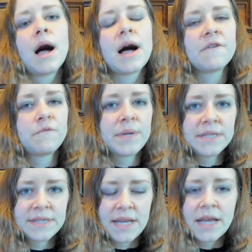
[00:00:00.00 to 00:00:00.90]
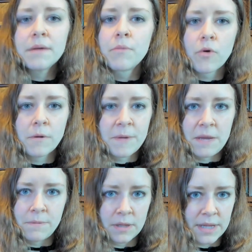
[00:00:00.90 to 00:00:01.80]
I've been seeing more
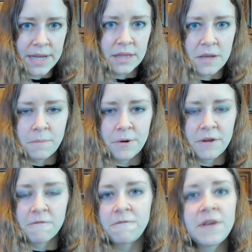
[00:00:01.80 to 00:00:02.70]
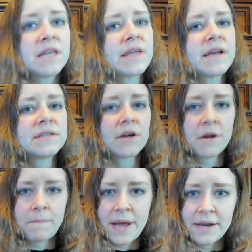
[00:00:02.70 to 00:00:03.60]
people lately putting feelings on
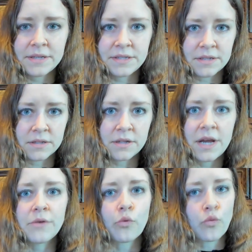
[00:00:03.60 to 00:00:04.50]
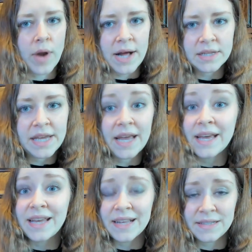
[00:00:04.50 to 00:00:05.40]
a pedestal and rallying
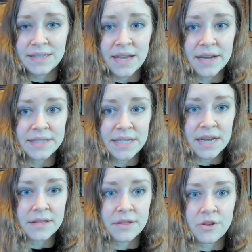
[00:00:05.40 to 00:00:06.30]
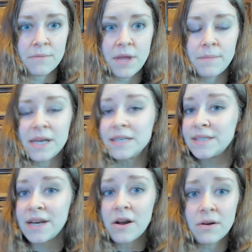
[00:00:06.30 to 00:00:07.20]
against the idea that there may be
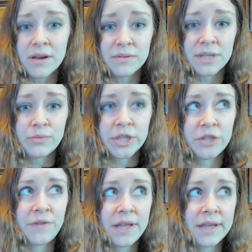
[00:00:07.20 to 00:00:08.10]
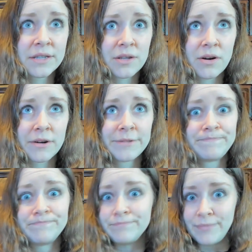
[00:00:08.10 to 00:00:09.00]
scenarios in which feelings are
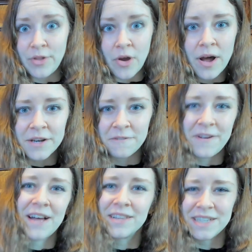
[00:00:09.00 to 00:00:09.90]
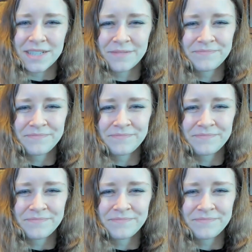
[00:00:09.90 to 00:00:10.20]
not valid.